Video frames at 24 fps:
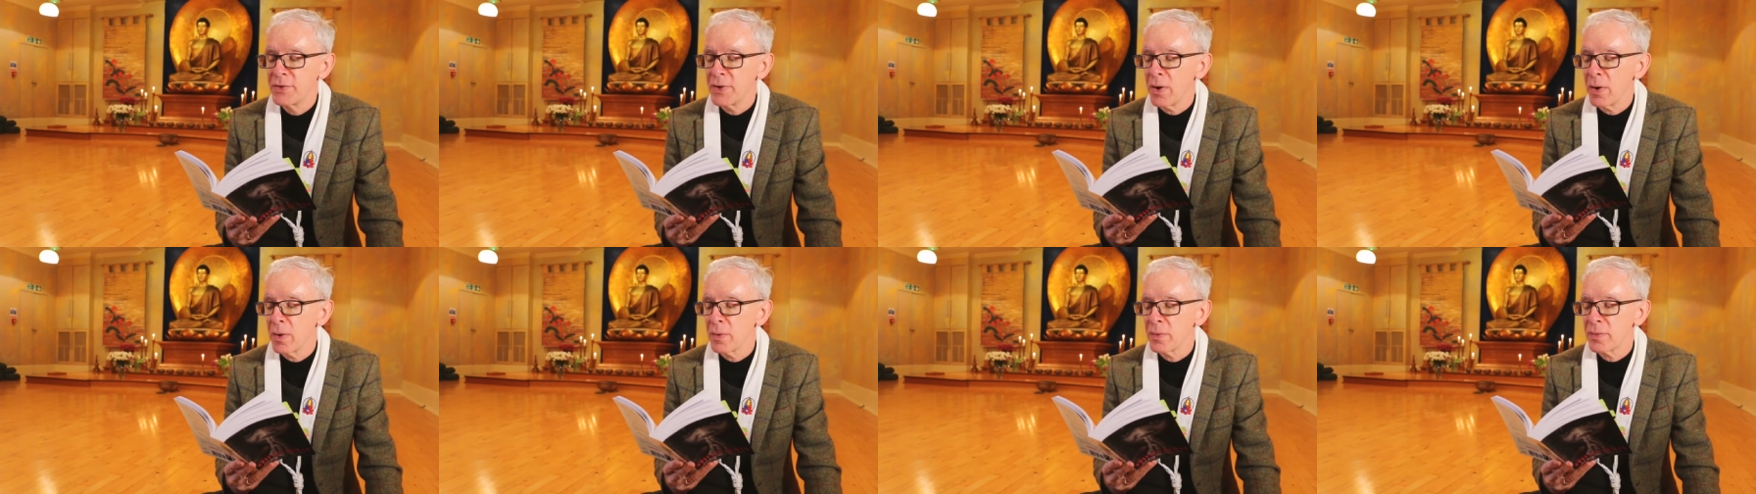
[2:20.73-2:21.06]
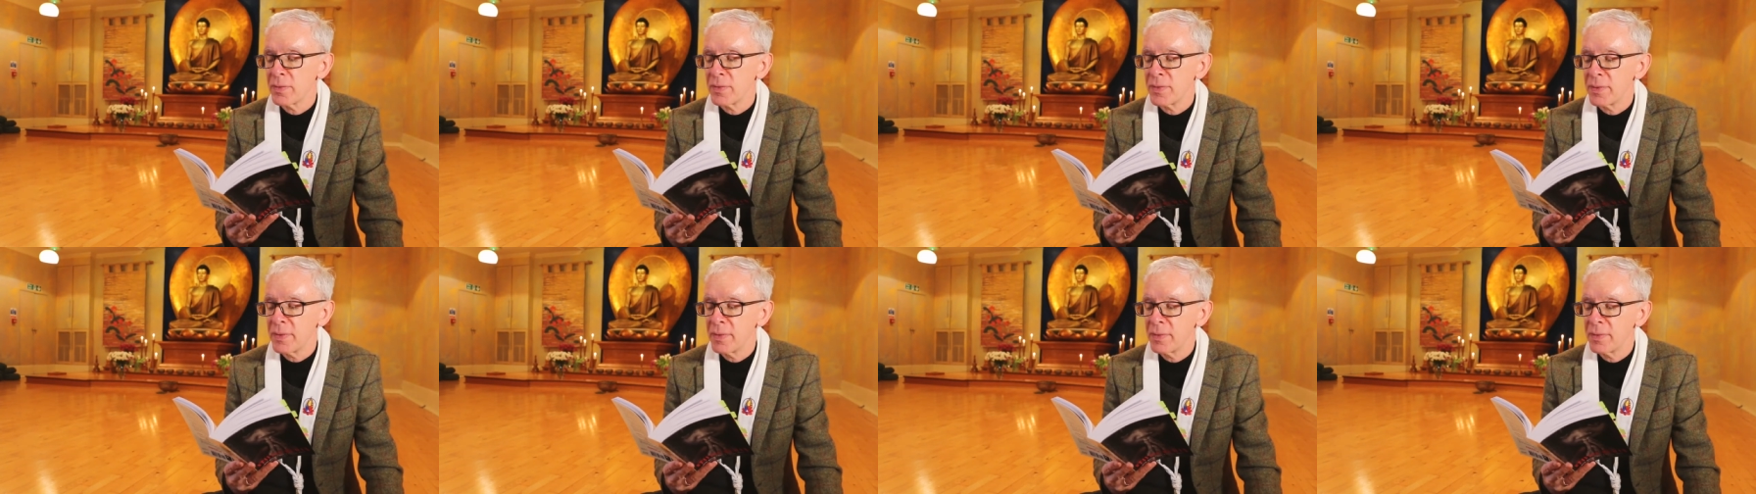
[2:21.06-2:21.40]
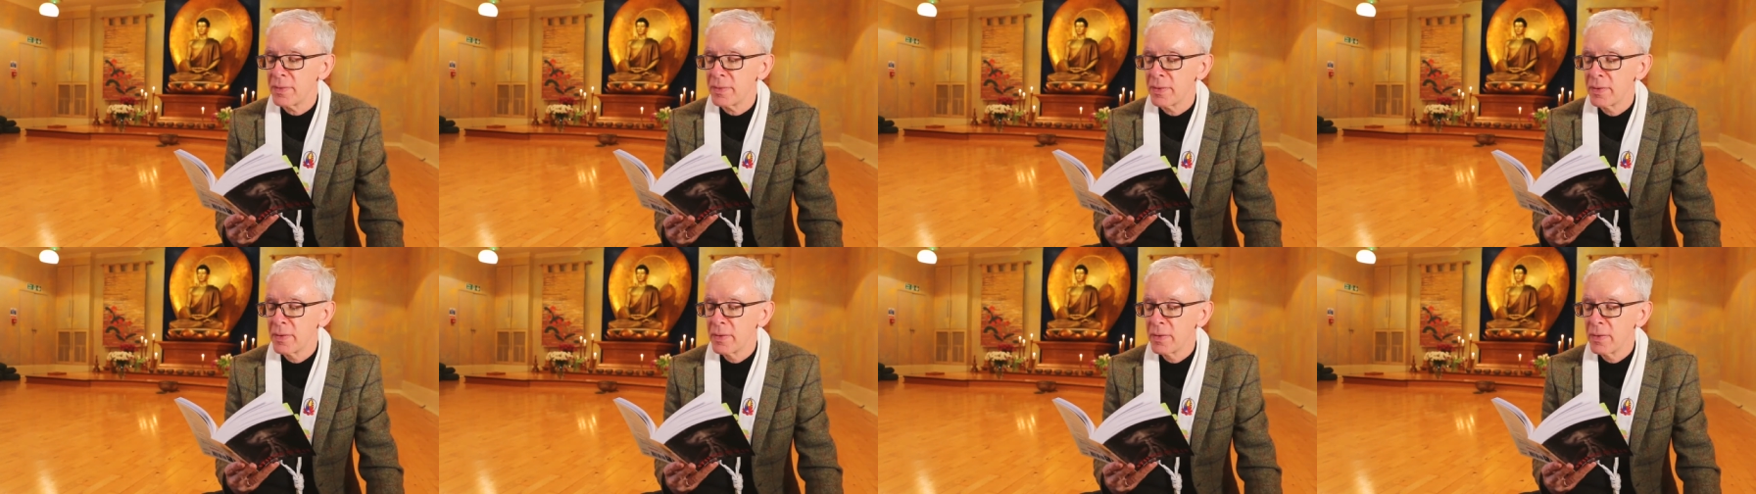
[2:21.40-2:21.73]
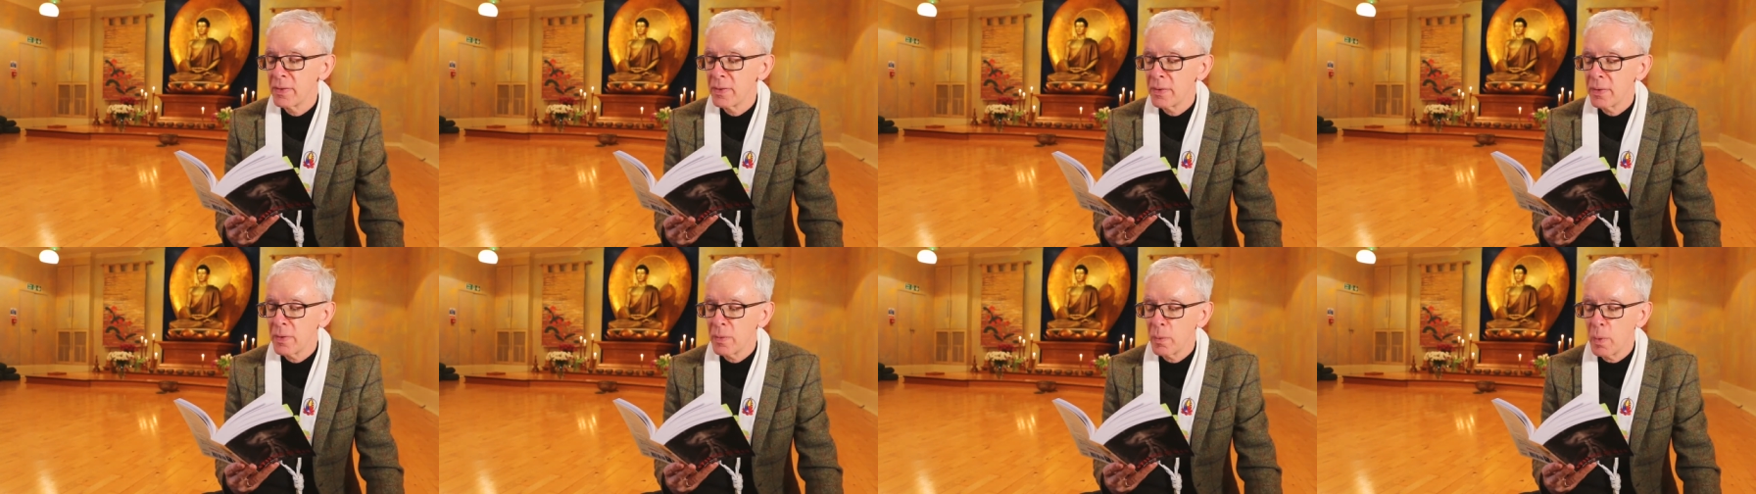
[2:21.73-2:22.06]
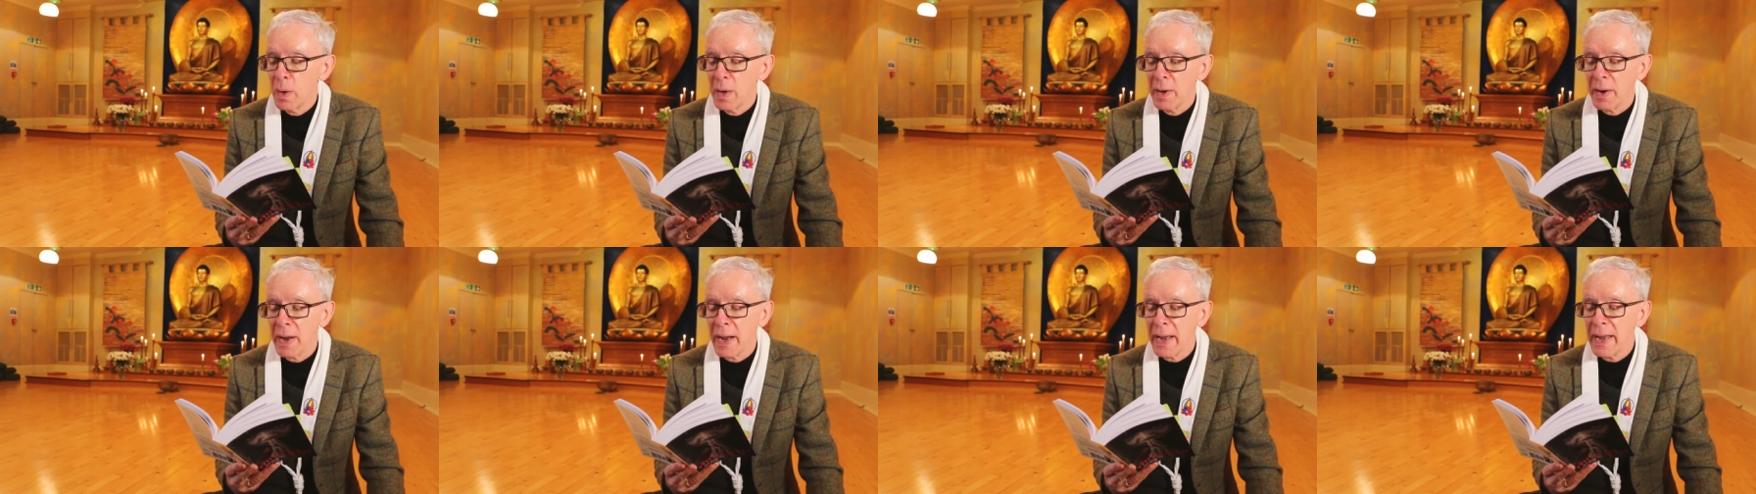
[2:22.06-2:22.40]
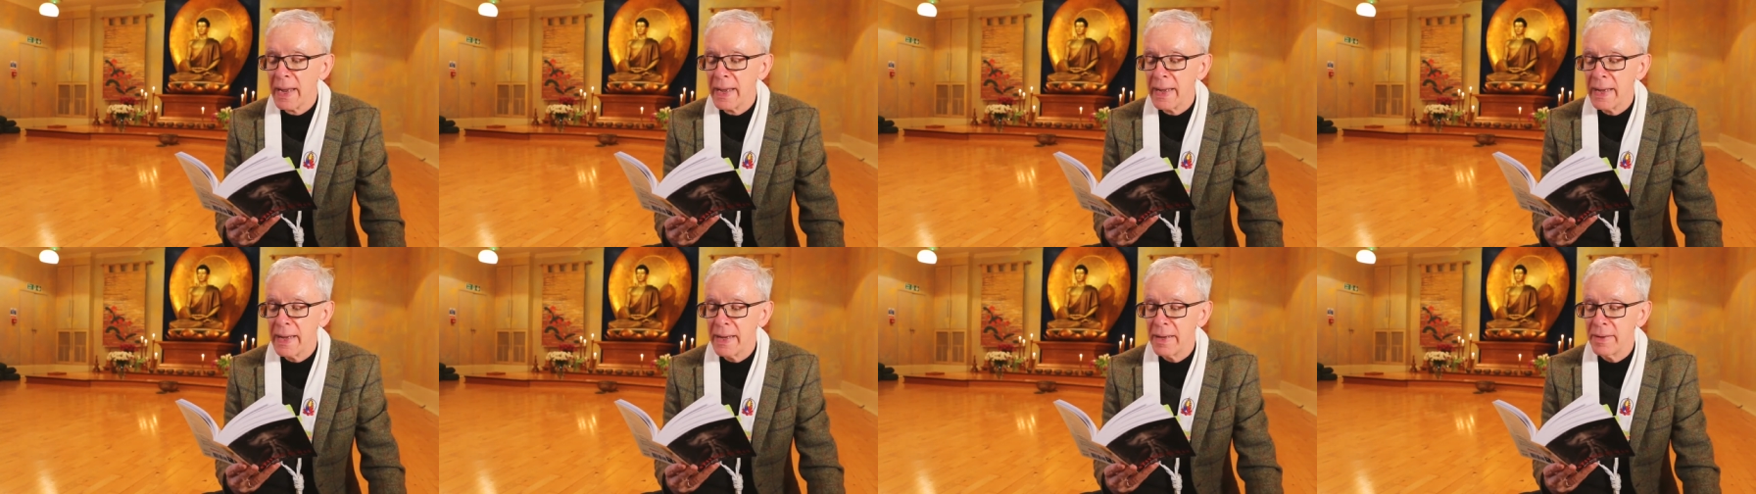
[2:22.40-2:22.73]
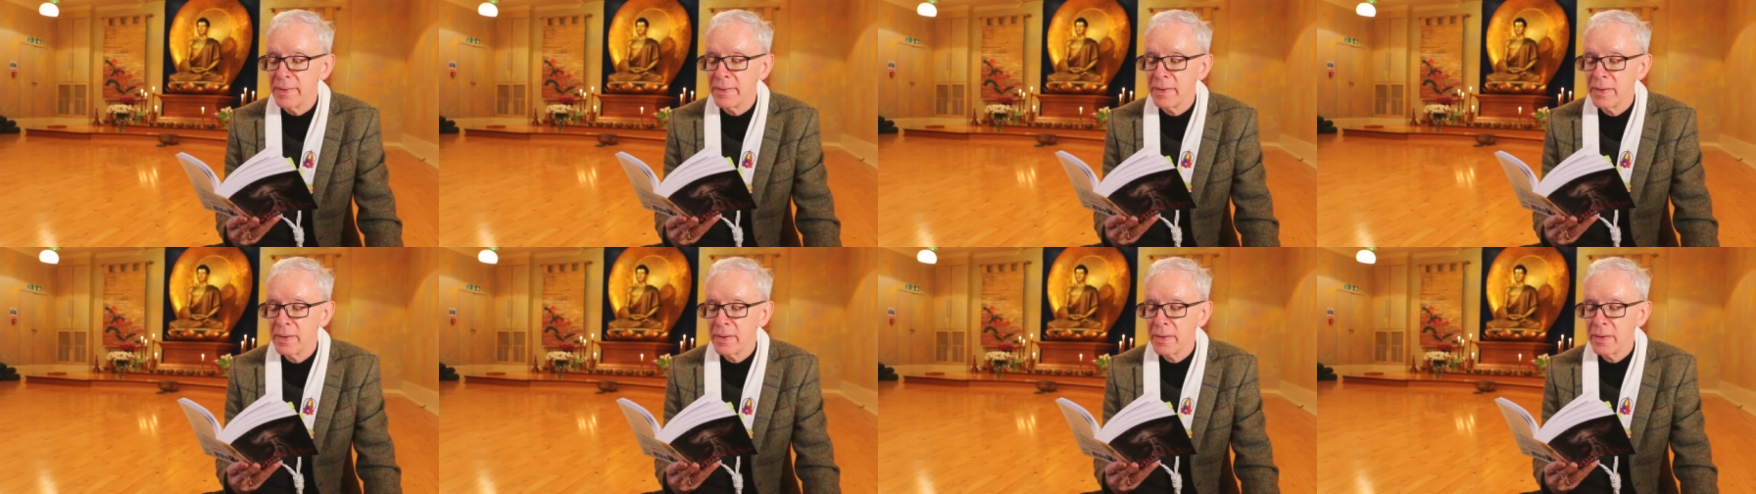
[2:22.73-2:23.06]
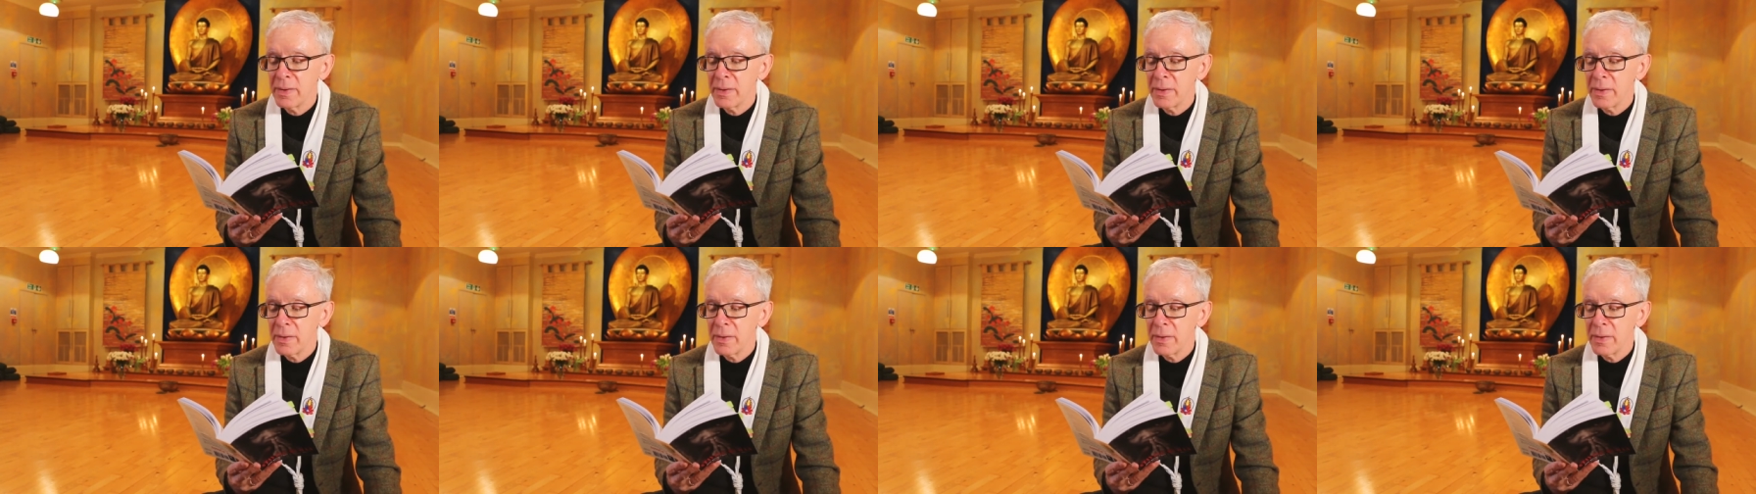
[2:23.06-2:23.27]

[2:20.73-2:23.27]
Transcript: dancers where I hid